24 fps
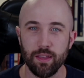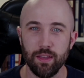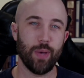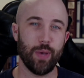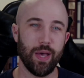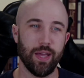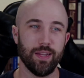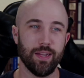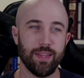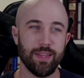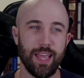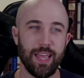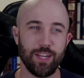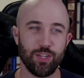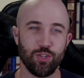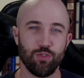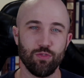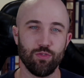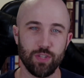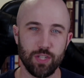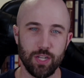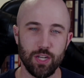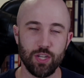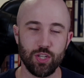but that
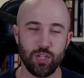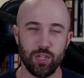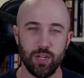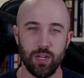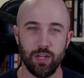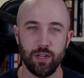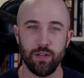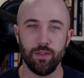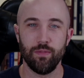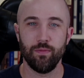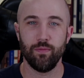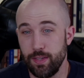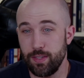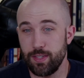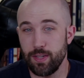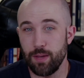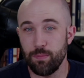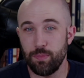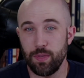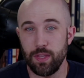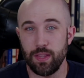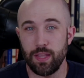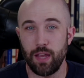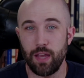tradition is
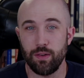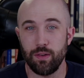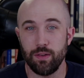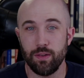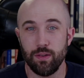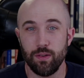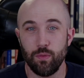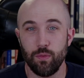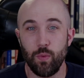something that